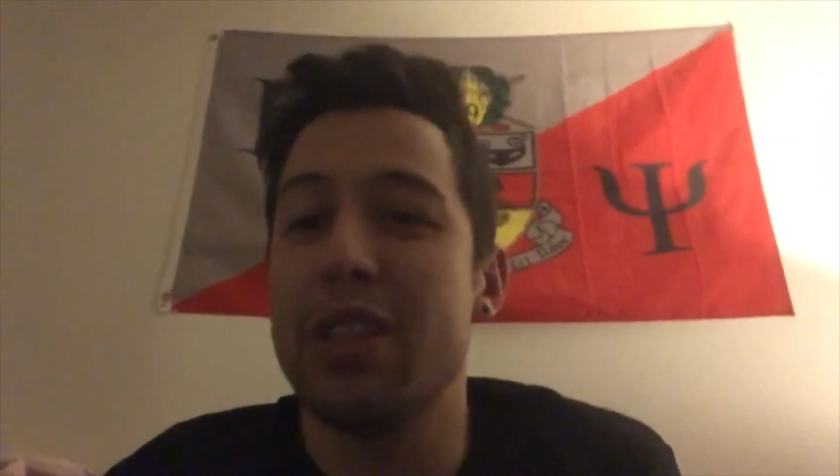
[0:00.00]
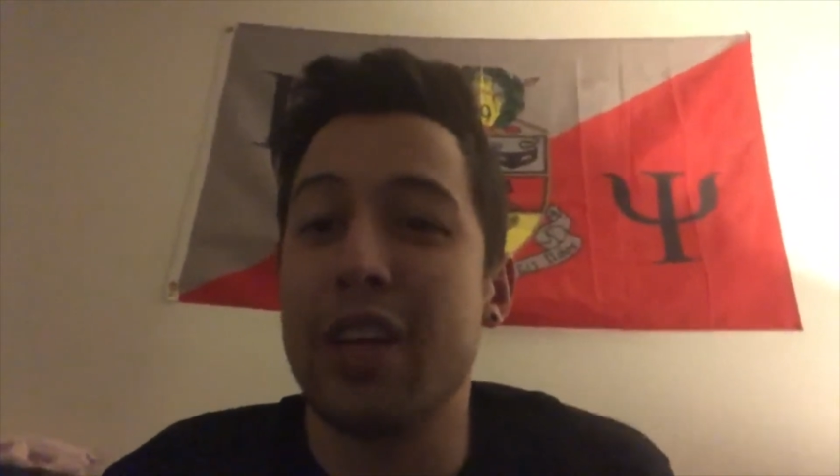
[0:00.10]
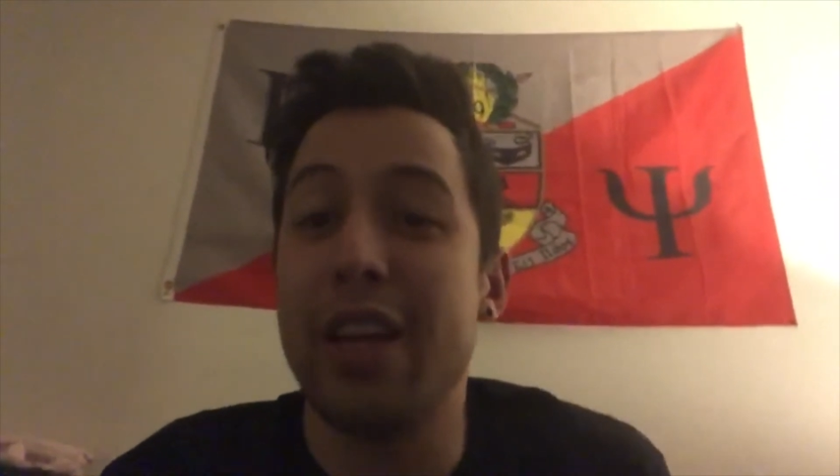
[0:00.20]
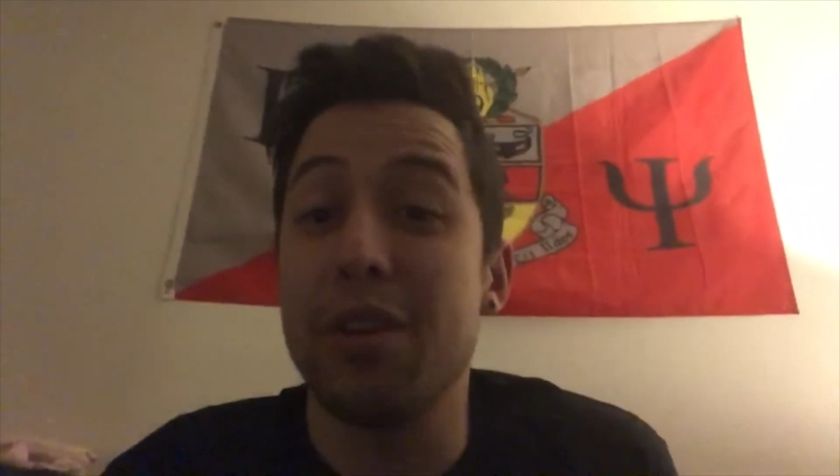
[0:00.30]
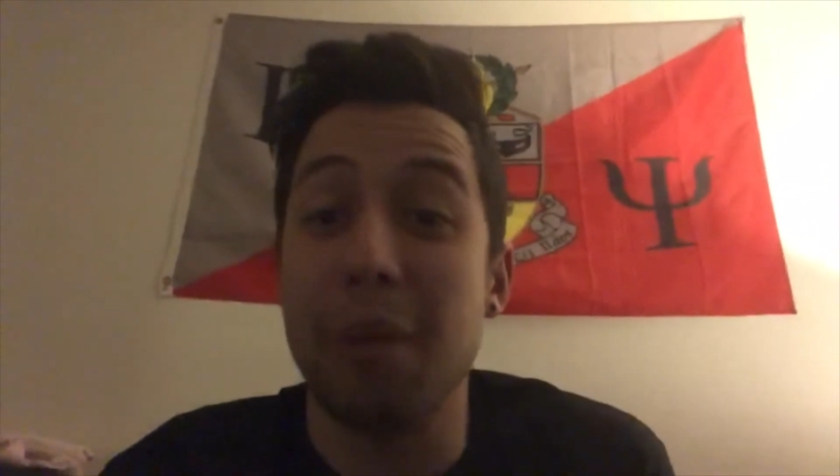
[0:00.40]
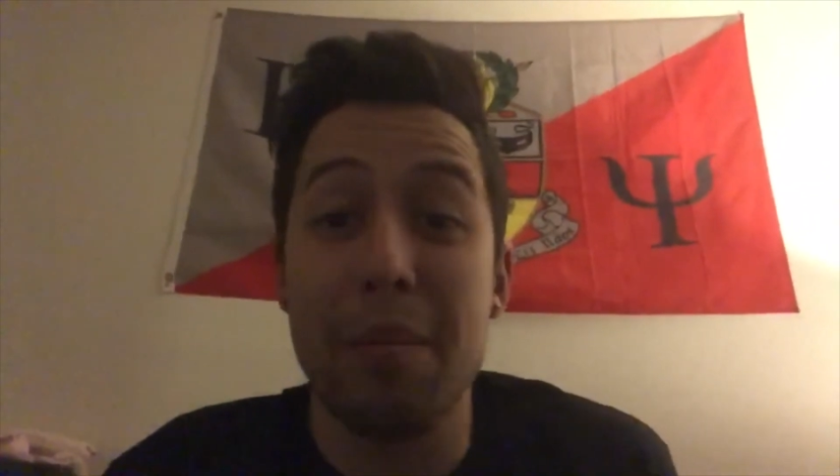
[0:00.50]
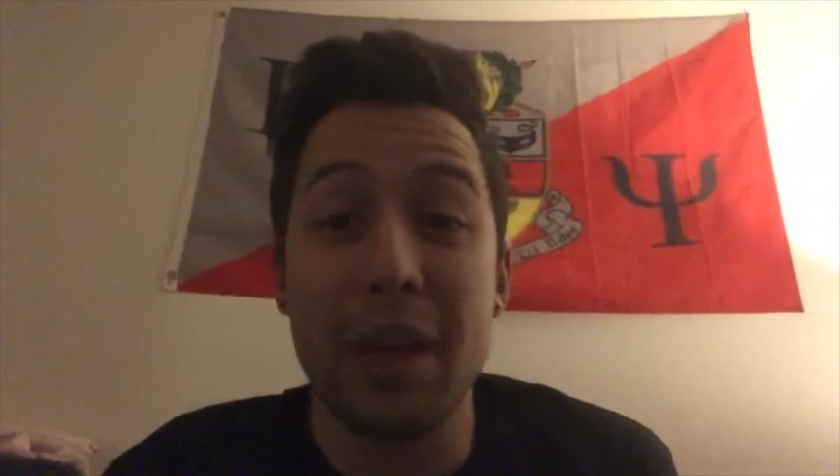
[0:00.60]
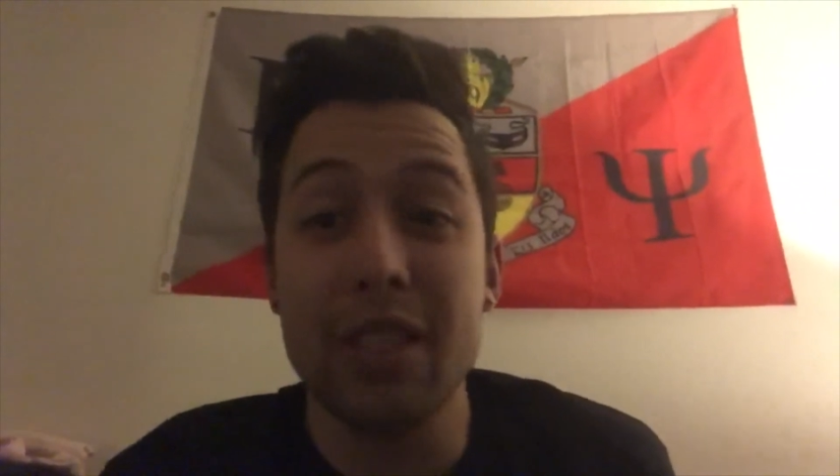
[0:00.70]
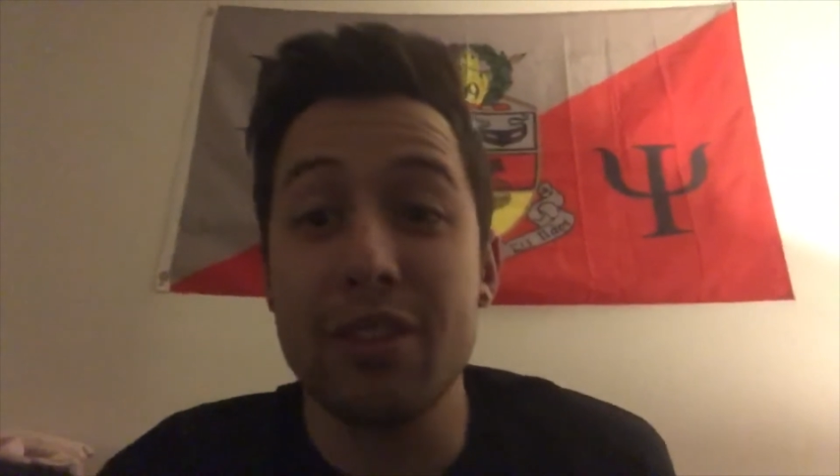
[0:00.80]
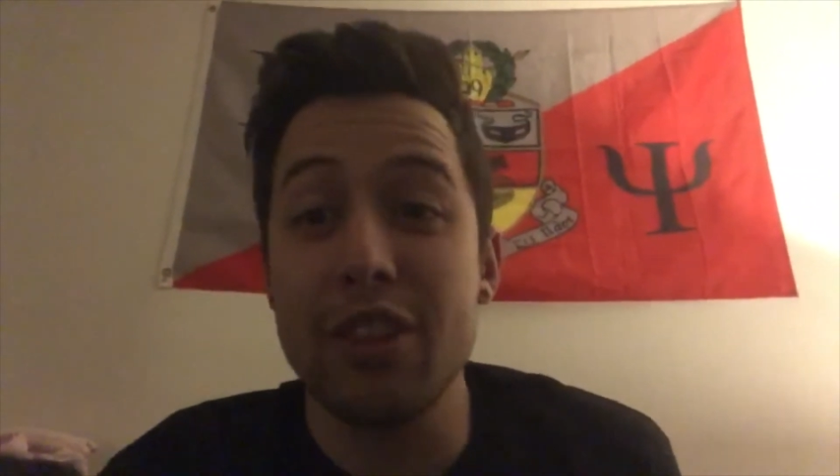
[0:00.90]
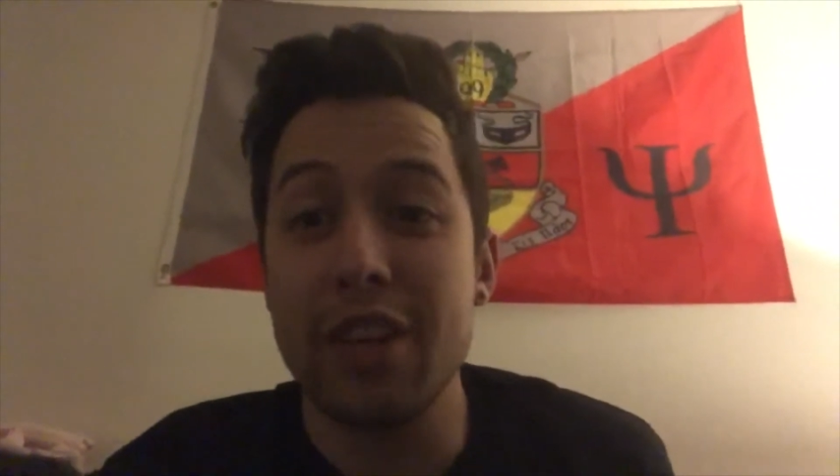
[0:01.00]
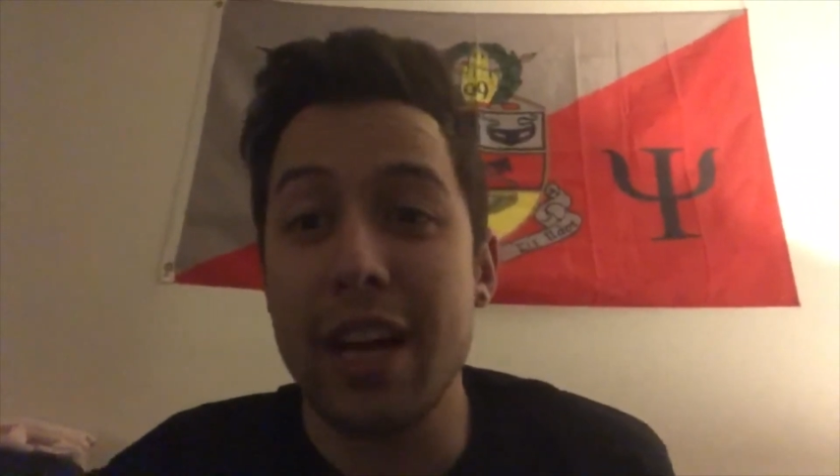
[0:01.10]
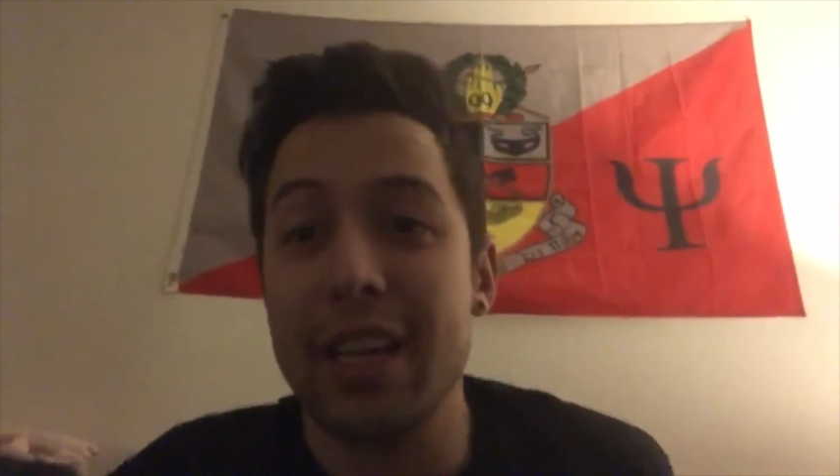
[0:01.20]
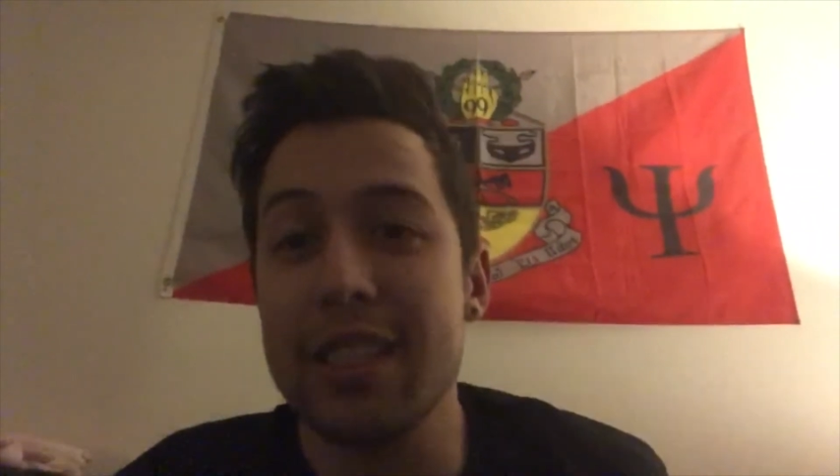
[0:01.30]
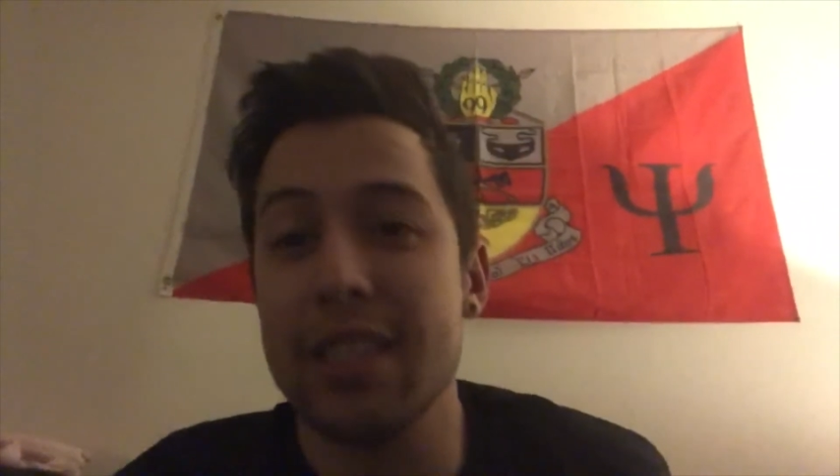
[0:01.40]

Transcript: try to do my best for you guys.